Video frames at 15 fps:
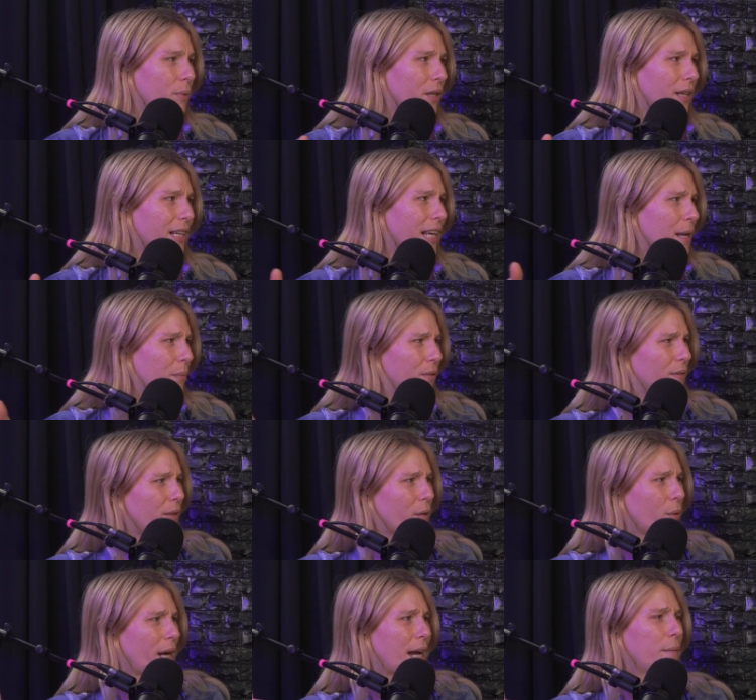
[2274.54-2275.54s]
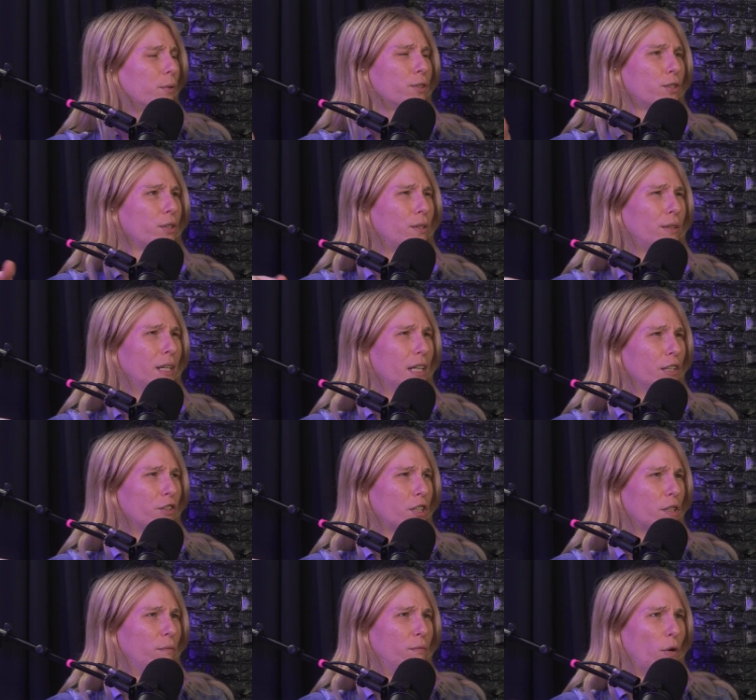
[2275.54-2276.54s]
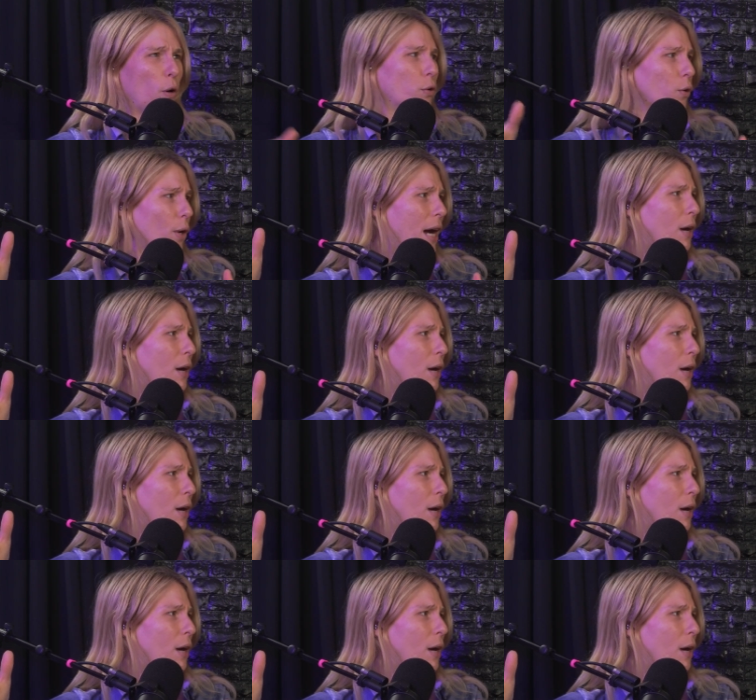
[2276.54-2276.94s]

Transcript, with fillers: but I can't believe they were able to just vote her